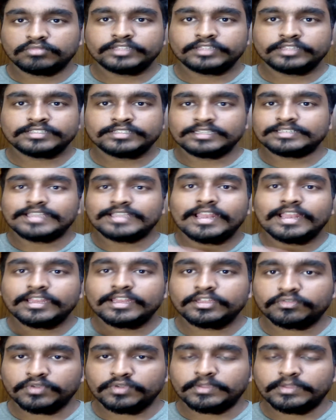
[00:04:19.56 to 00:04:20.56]
it's
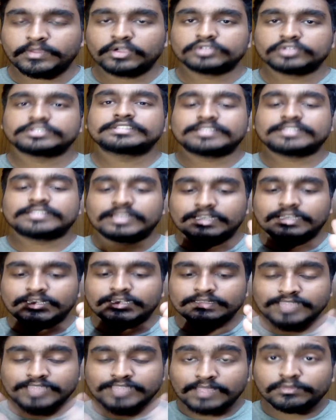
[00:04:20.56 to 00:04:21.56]
entirely different, because it's
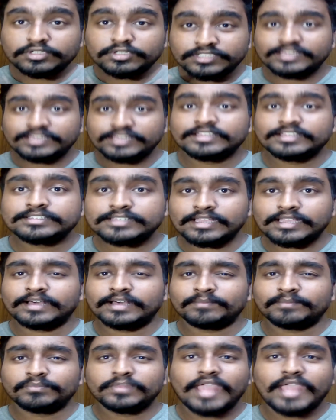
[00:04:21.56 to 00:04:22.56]
simultaneous
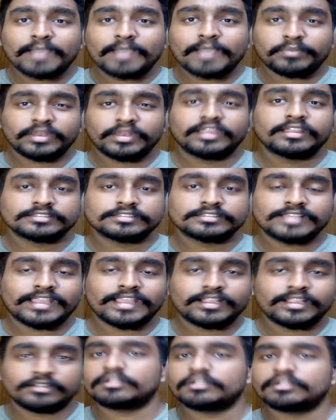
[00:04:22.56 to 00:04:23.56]
happening in a
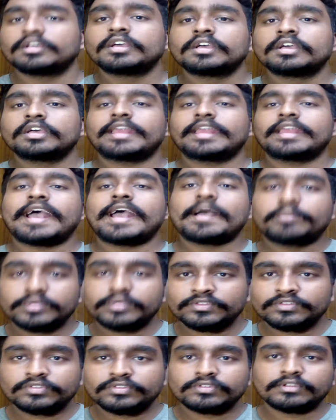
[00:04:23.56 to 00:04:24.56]
cycle. It
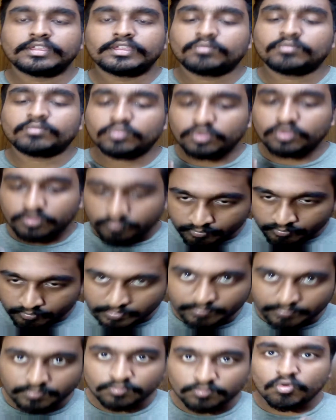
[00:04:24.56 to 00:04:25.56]
happens,
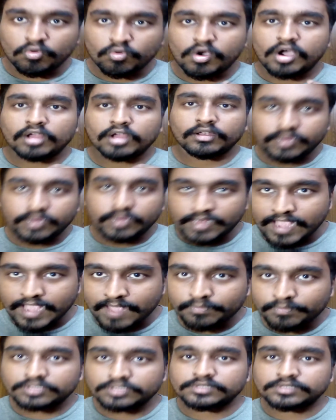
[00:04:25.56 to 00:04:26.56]
people move on, it
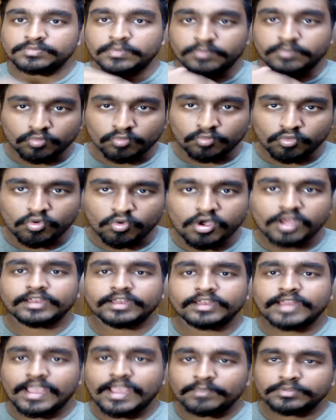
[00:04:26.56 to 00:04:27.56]
happens, people move
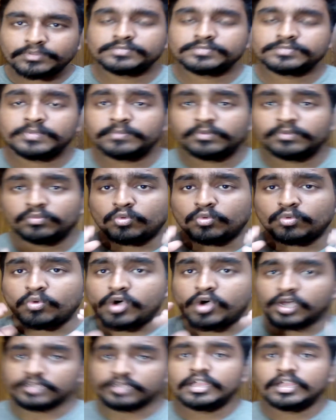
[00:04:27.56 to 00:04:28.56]
on, it happens, people move
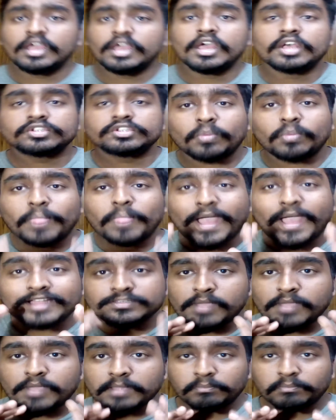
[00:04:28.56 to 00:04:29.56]
on. So
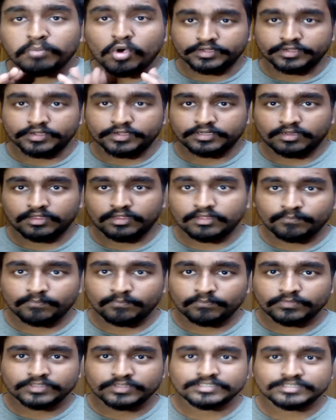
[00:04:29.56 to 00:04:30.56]
that's my point.
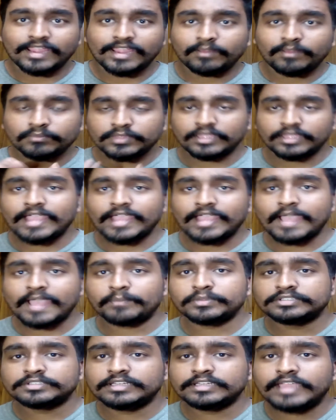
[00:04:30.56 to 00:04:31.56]
The same thing
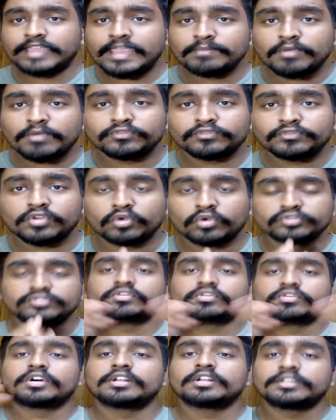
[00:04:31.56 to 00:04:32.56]
happens in Game of
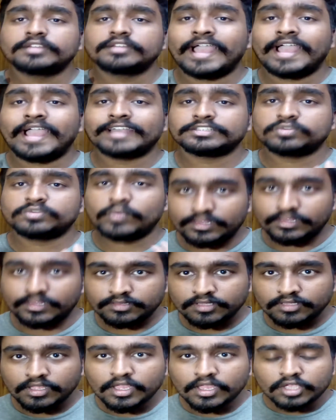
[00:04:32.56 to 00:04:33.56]
Thrones world as
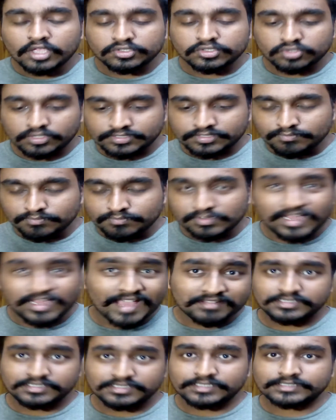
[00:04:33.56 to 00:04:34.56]
well. So the
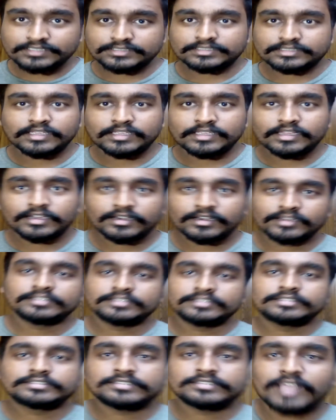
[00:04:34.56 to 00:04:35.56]
similarities here
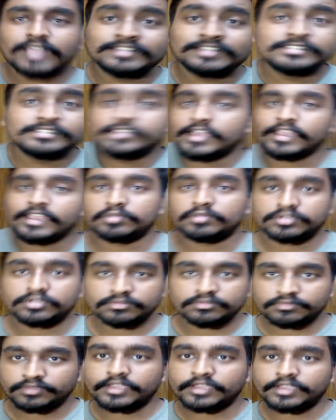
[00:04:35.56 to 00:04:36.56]
is
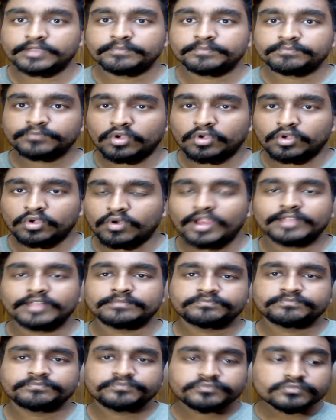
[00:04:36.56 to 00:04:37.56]
undeniable here. Alright,
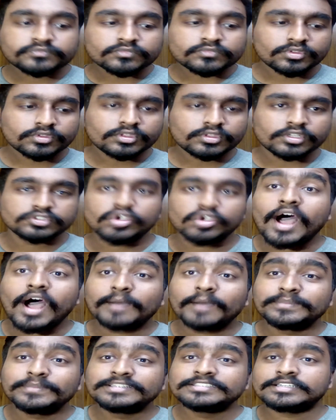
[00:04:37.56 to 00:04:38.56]
so
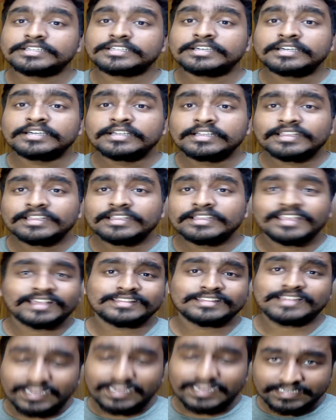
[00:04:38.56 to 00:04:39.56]
Harbinger
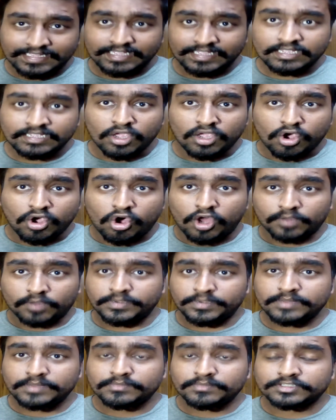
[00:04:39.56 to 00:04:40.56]
and the Night King are
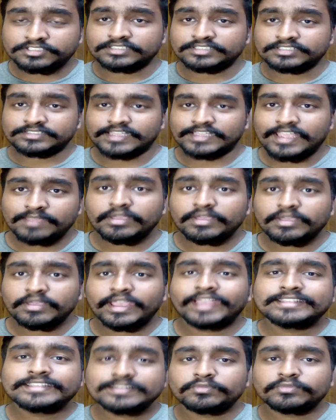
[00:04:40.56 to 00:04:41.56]
pretty much the same,
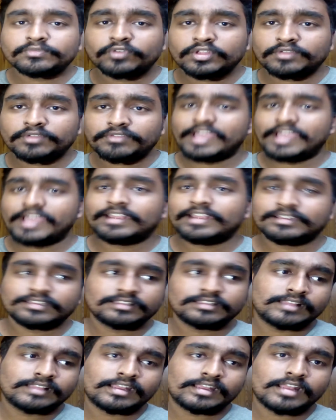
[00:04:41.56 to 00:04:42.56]
except for the fact
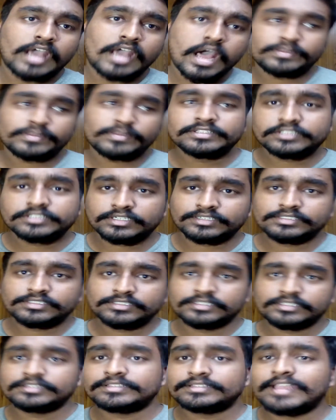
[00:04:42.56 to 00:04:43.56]
that Harbinger
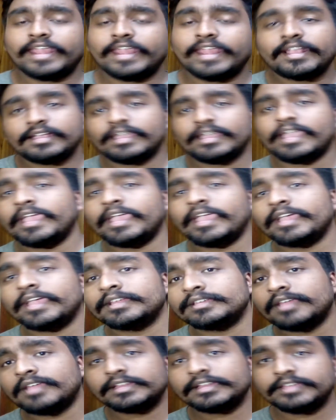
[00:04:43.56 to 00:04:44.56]
is synthetic
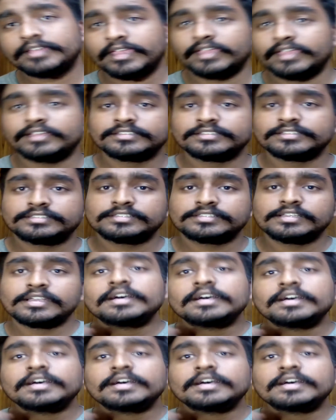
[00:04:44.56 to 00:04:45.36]
and Night King is